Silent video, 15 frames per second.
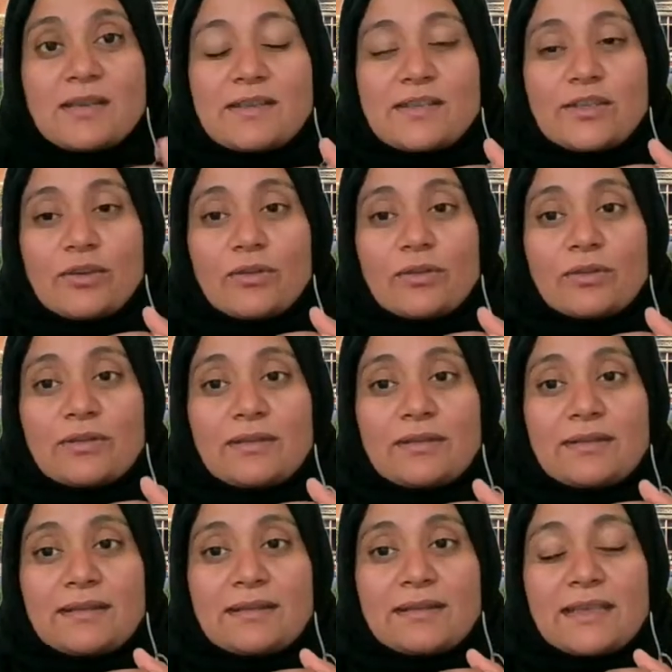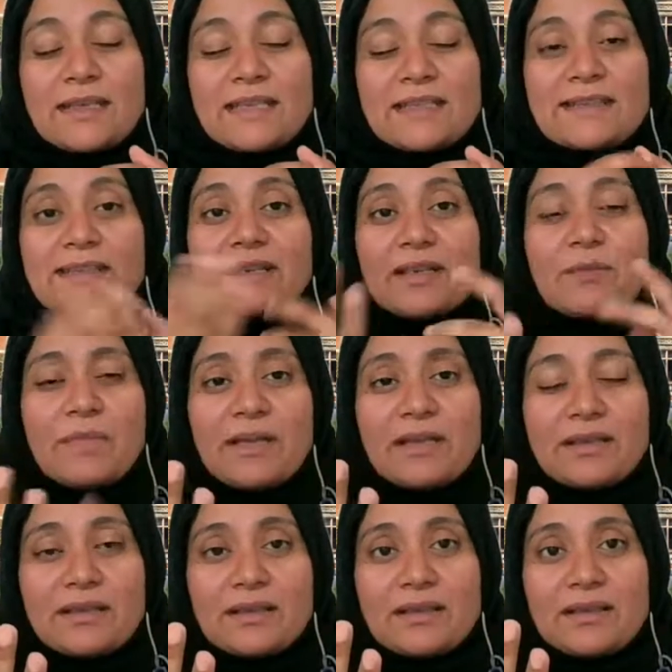So it didn't
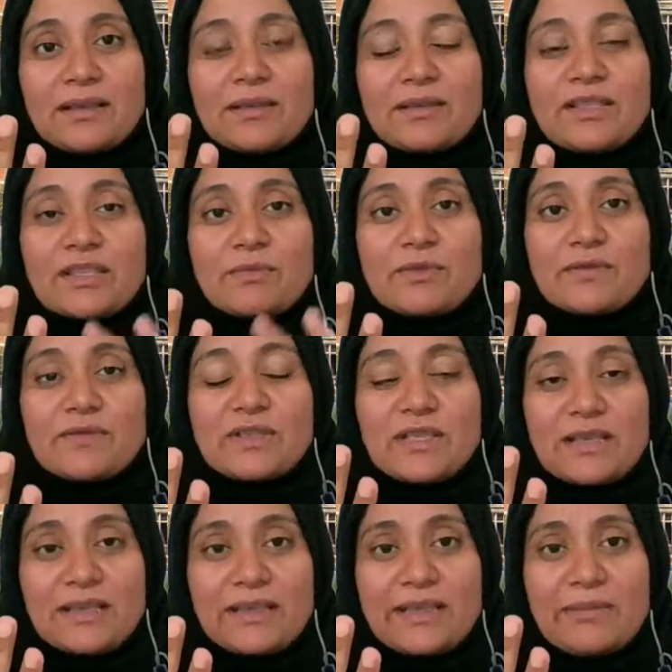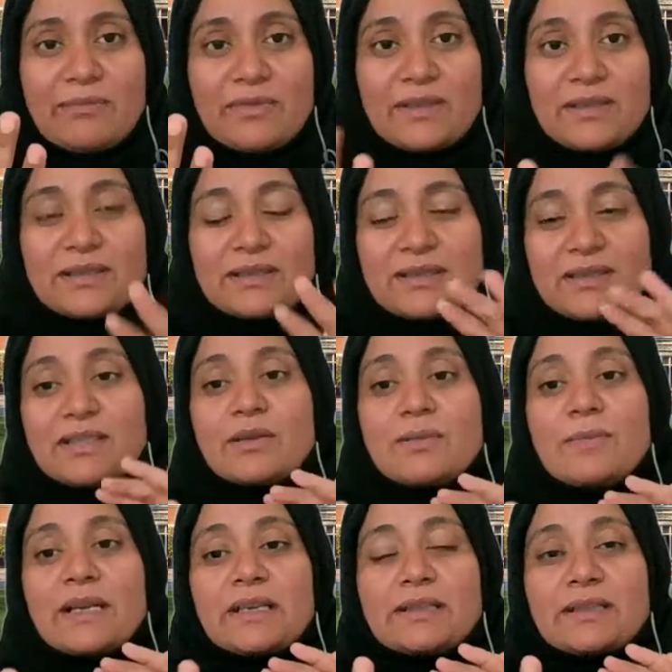matter in terms of time, it
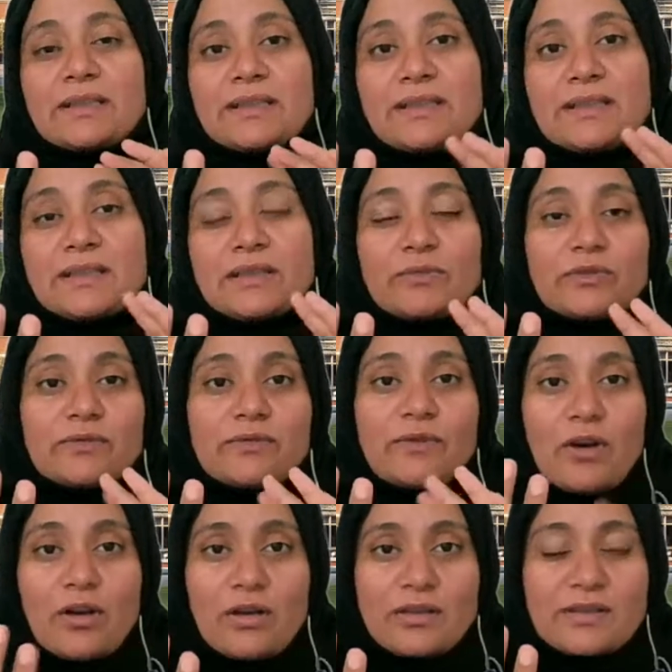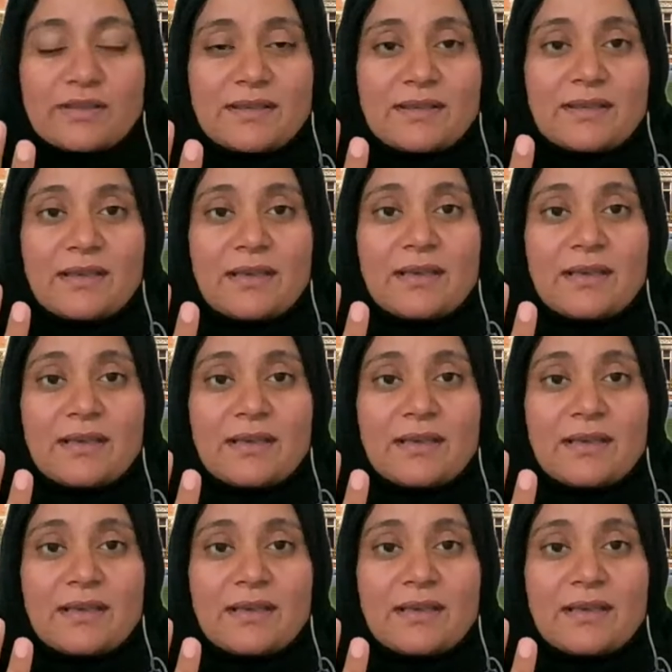didn't matter in terms of cost,